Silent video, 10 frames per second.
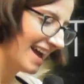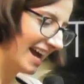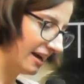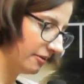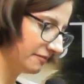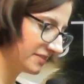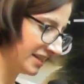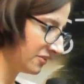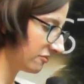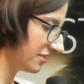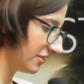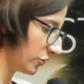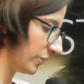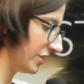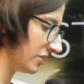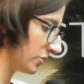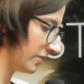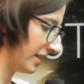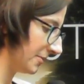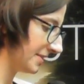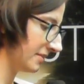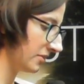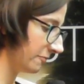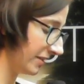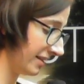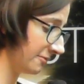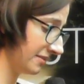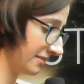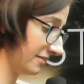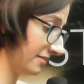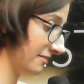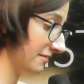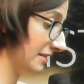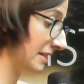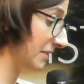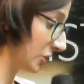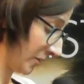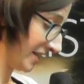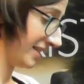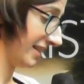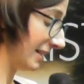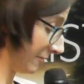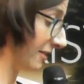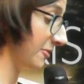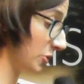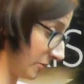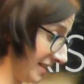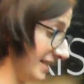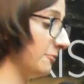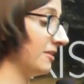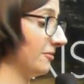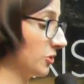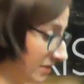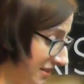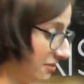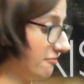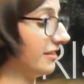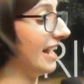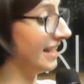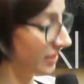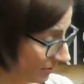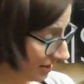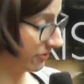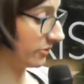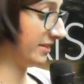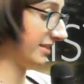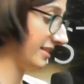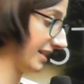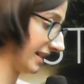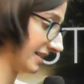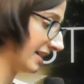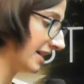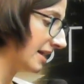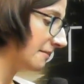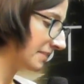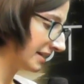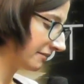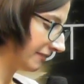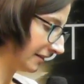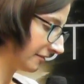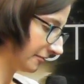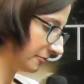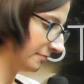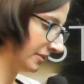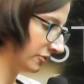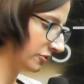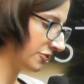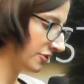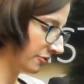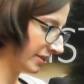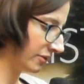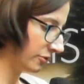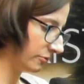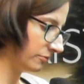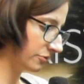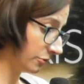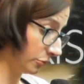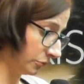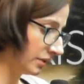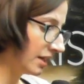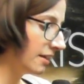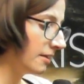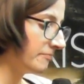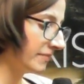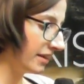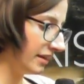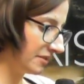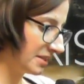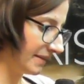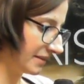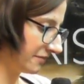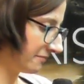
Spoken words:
Out of dangerous situations when I was 20, when I was 23, and when I was 26. Being thankful but not knowing who to, a respect of